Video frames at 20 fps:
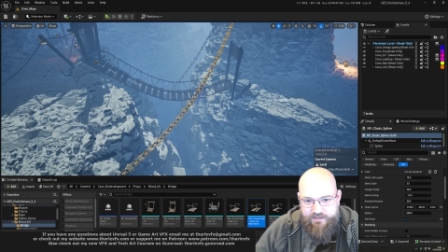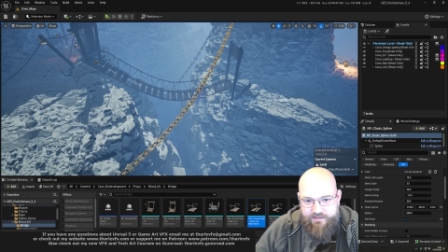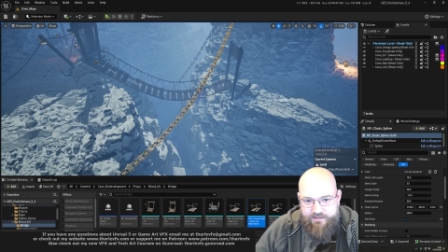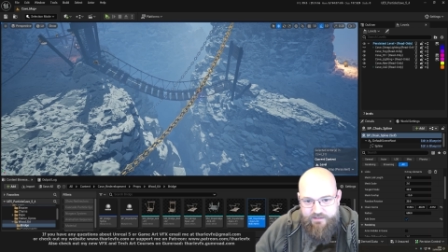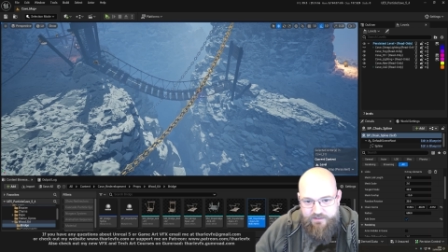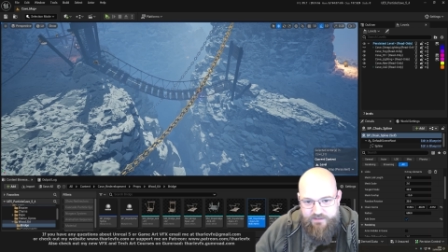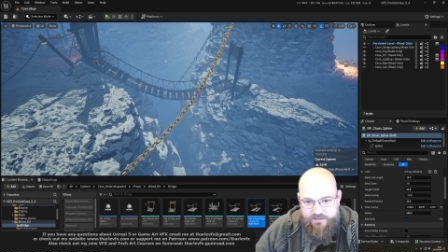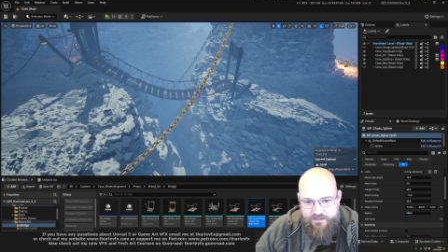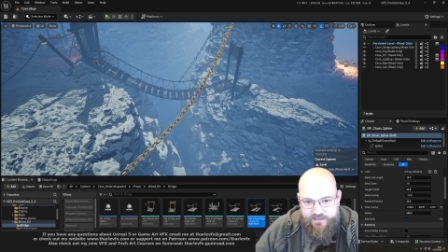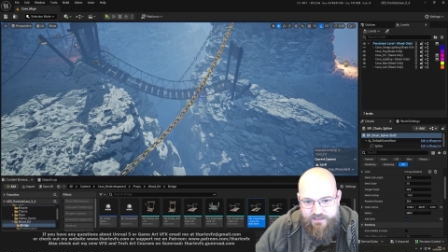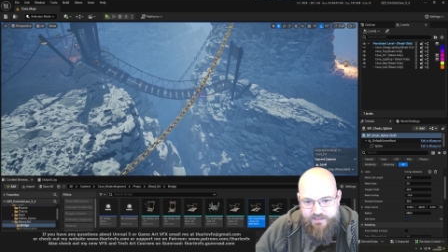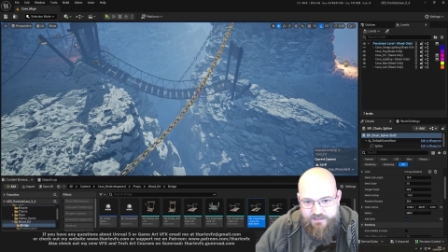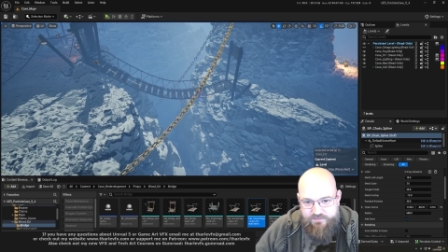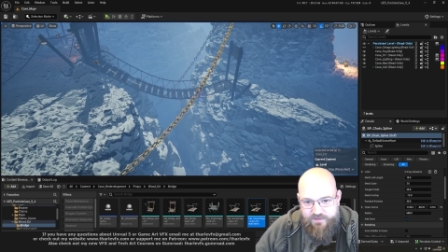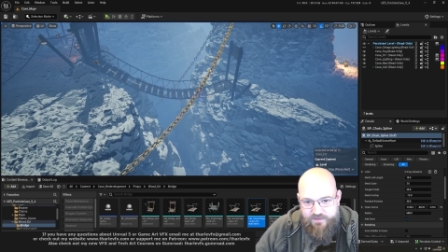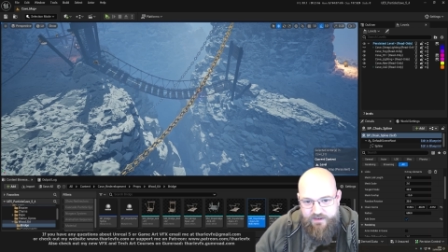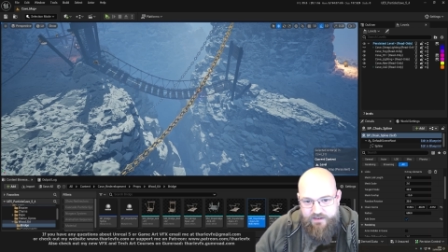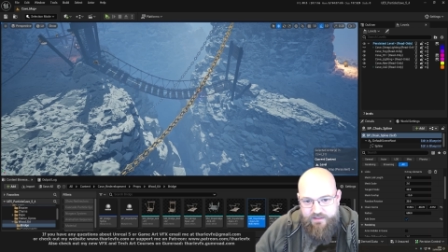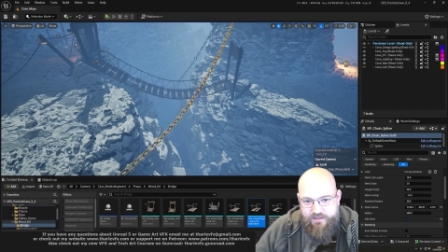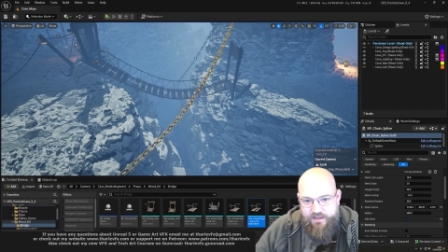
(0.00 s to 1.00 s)
and you'd see a
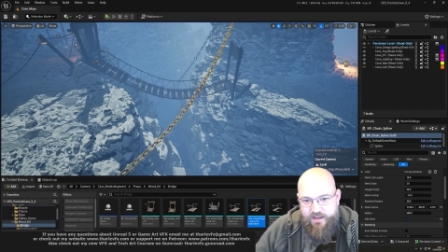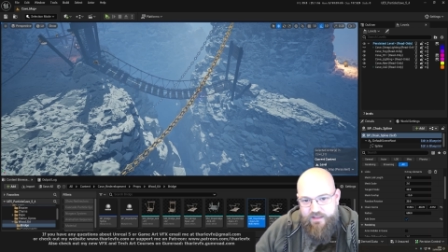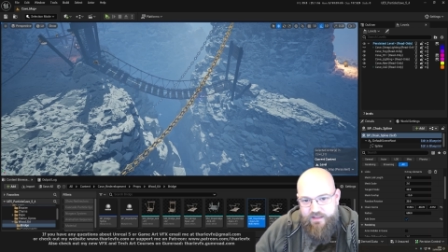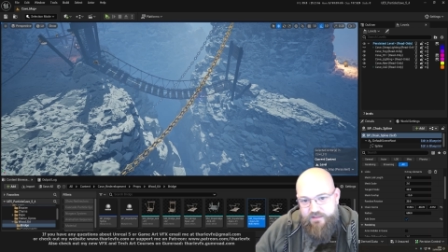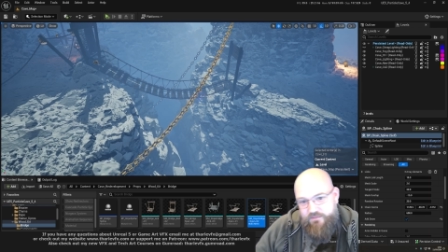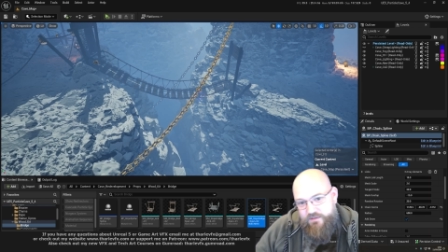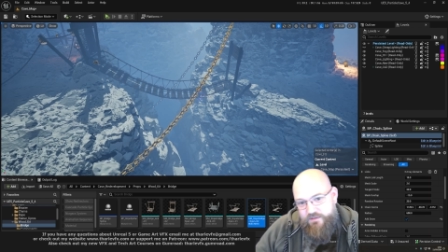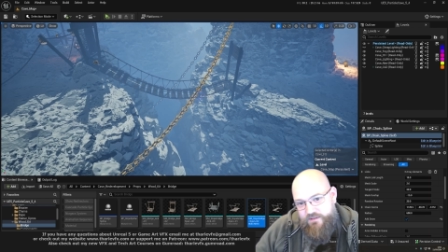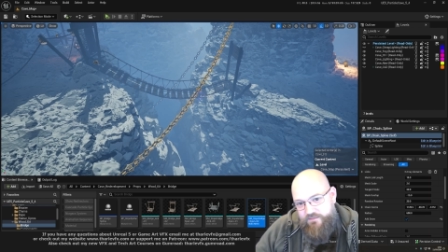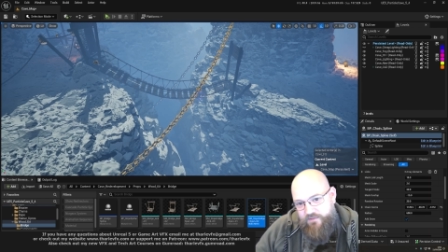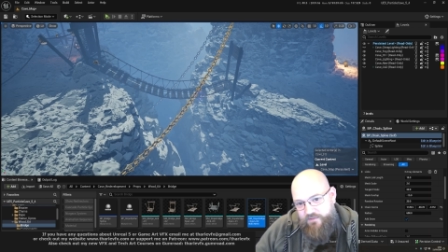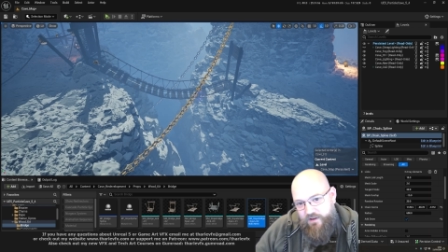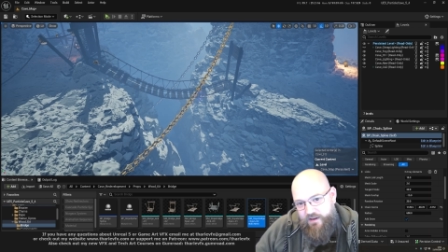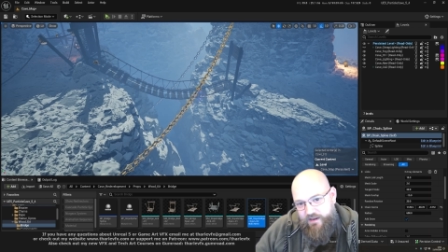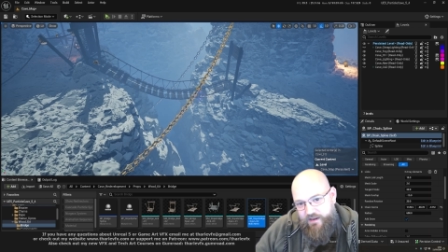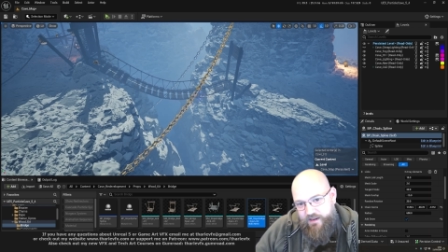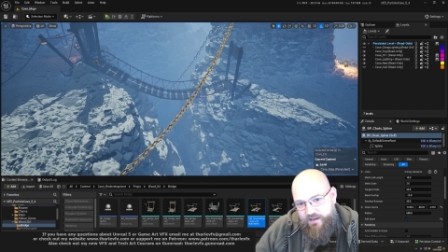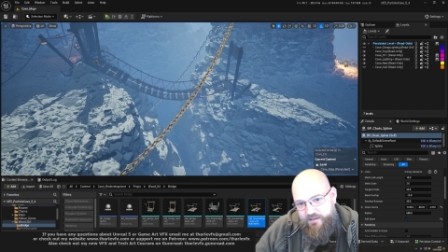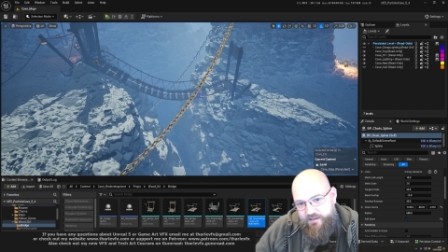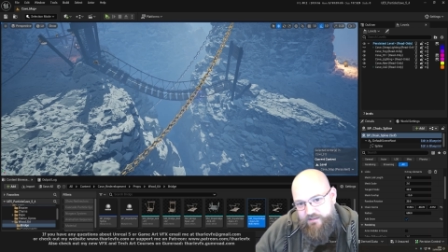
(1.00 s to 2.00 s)
sphere there that was
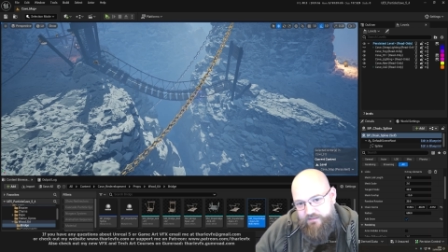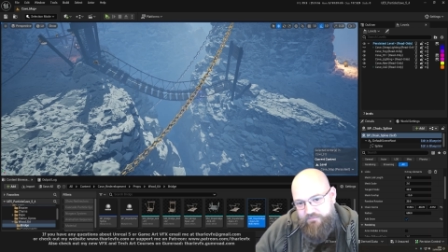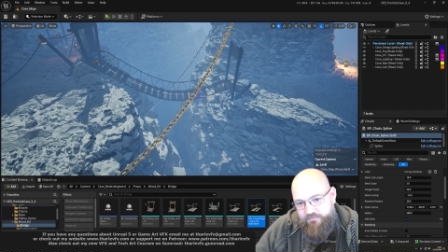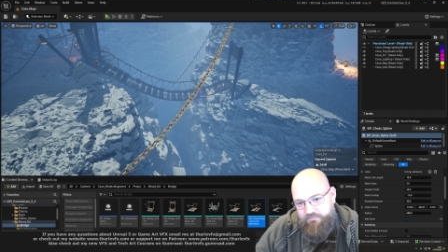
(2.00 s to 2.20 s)
defining it.